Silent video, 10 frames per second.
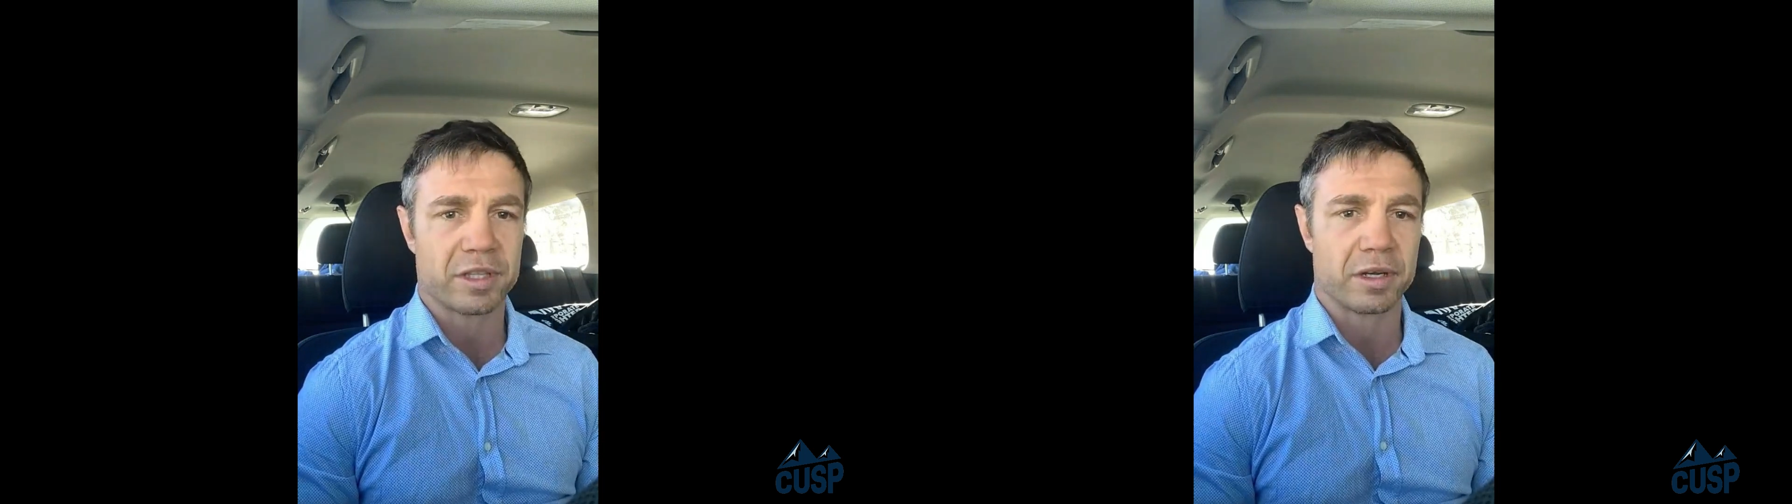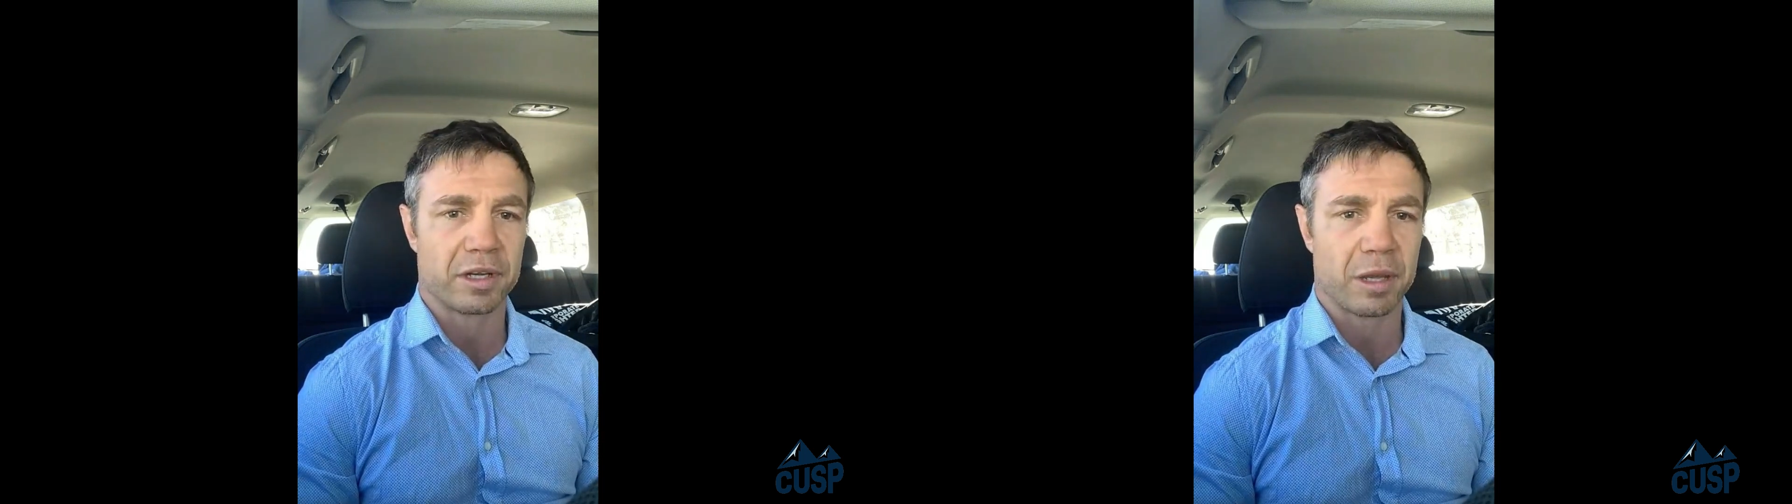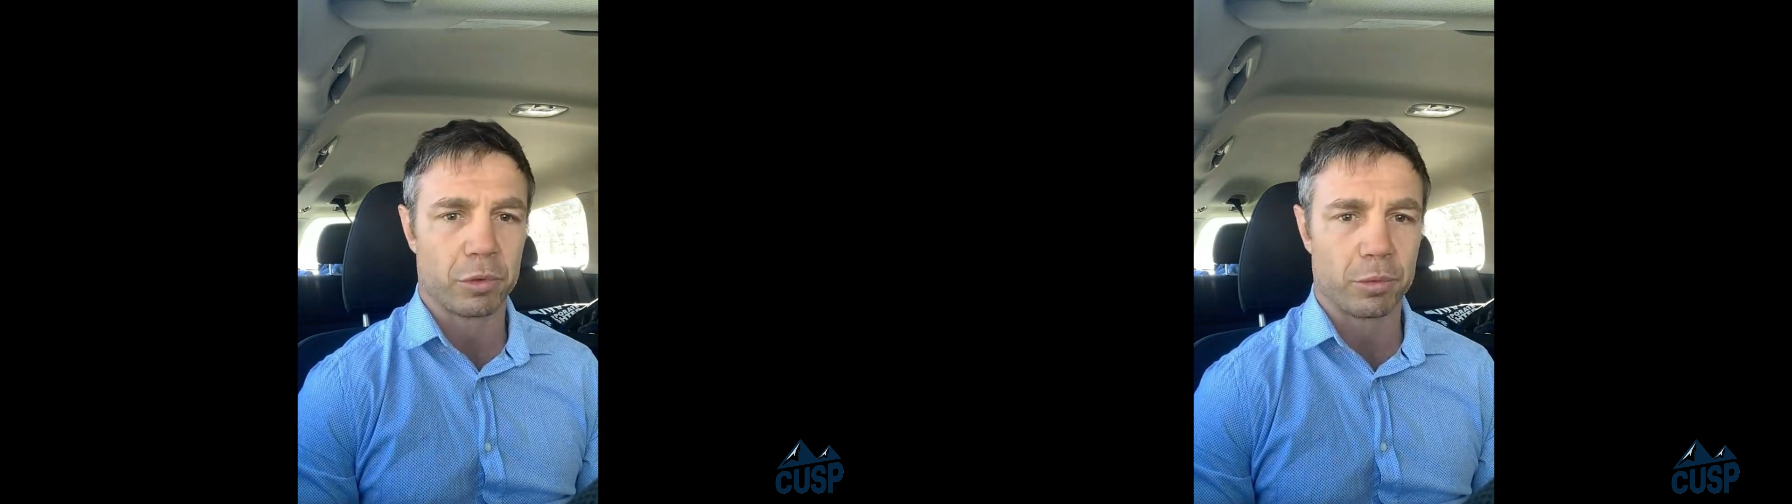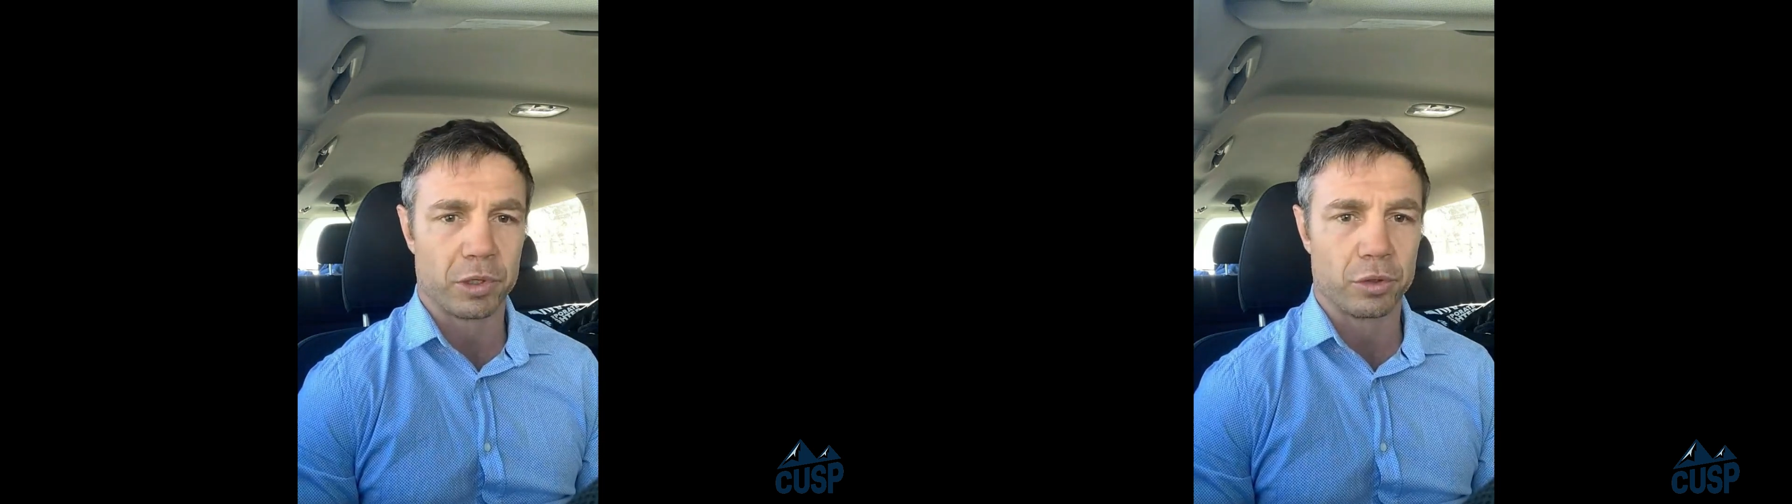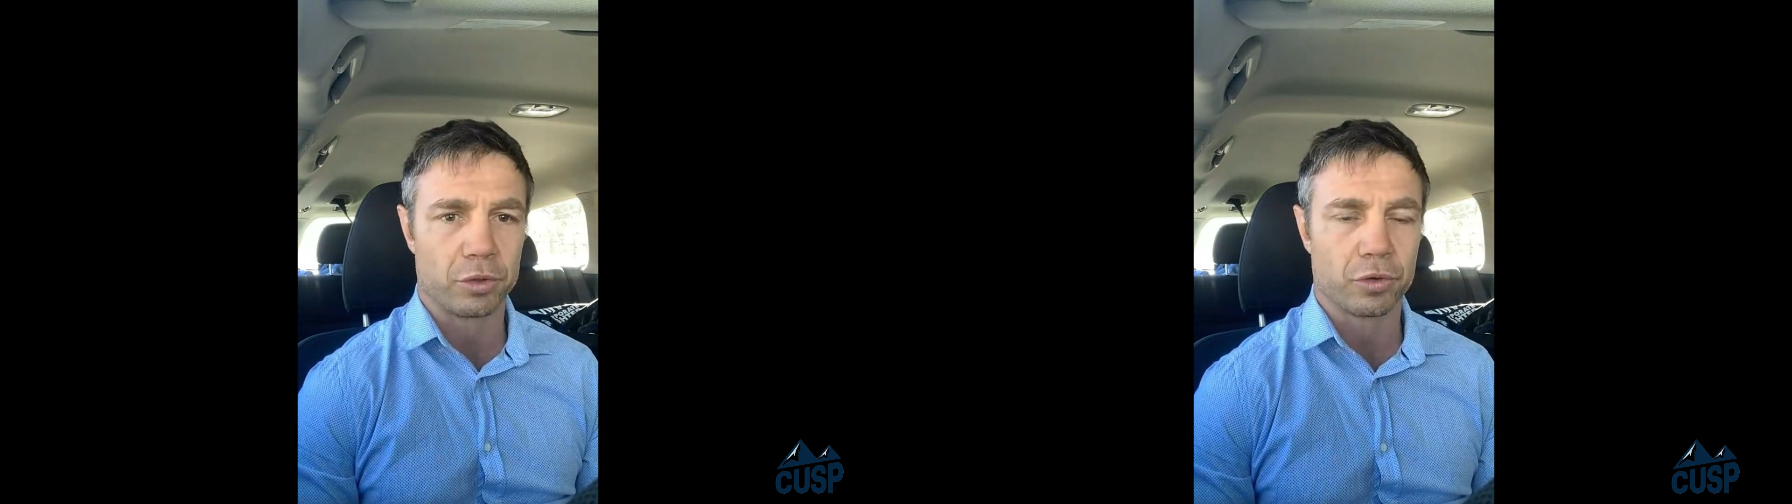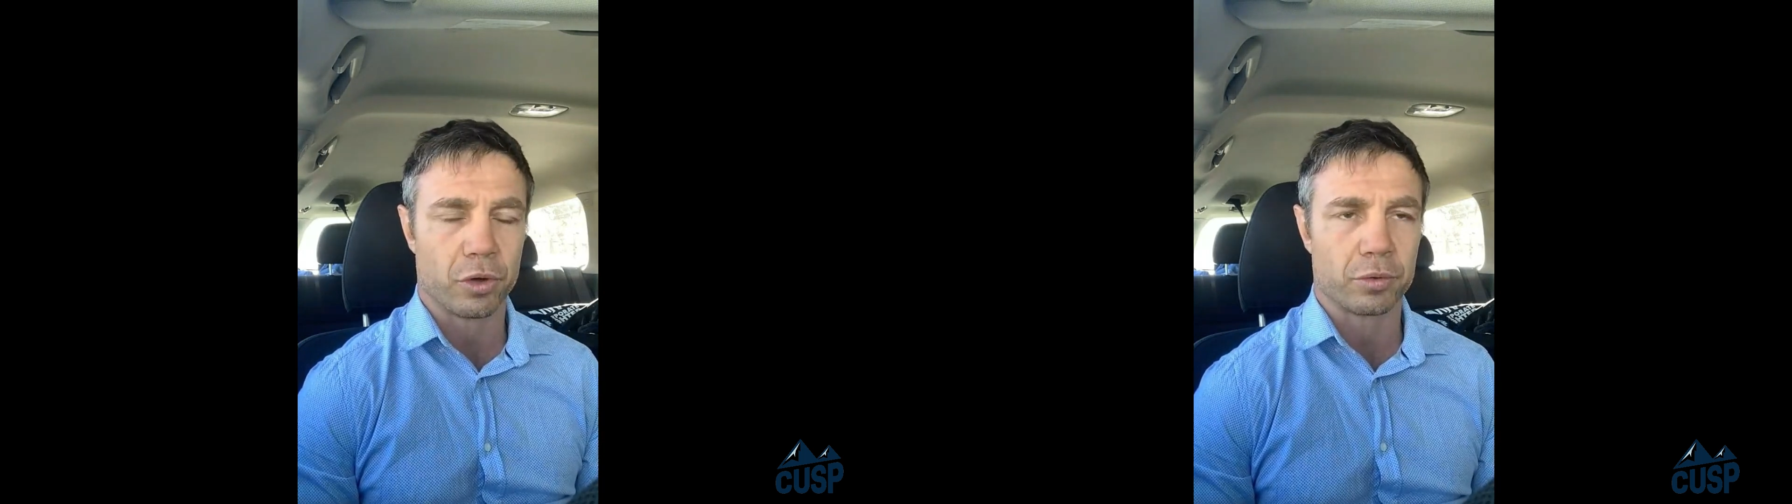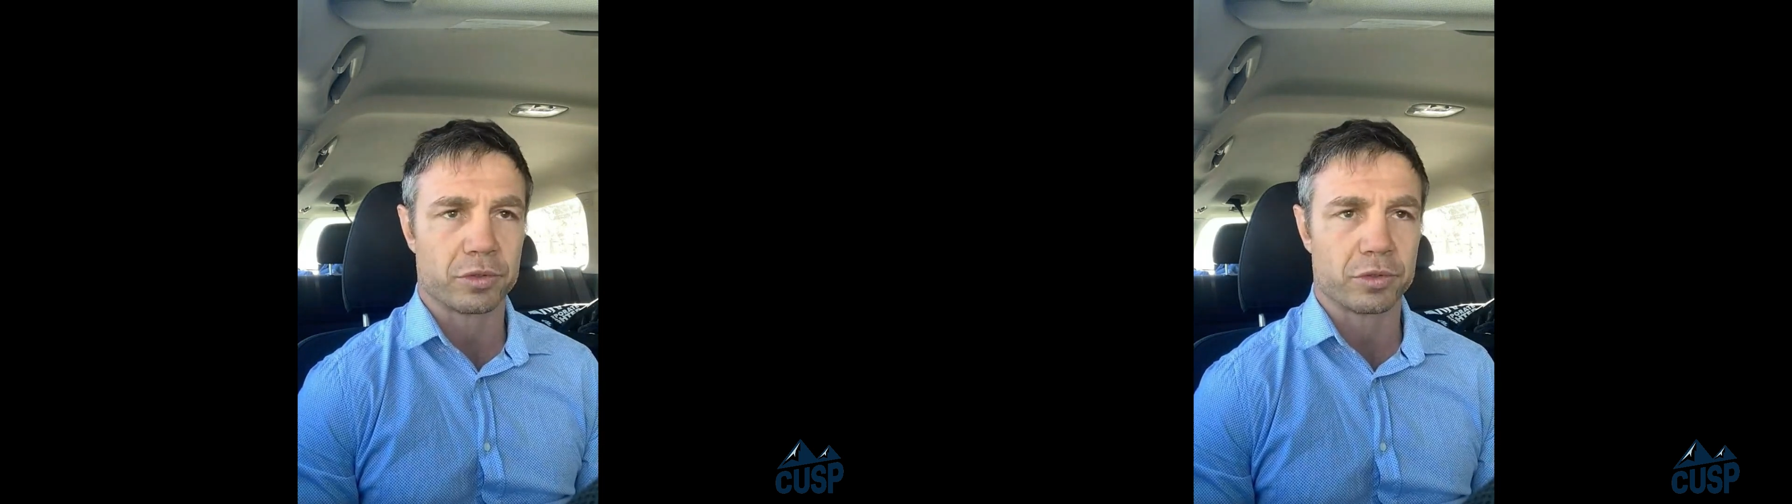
and a WBU title.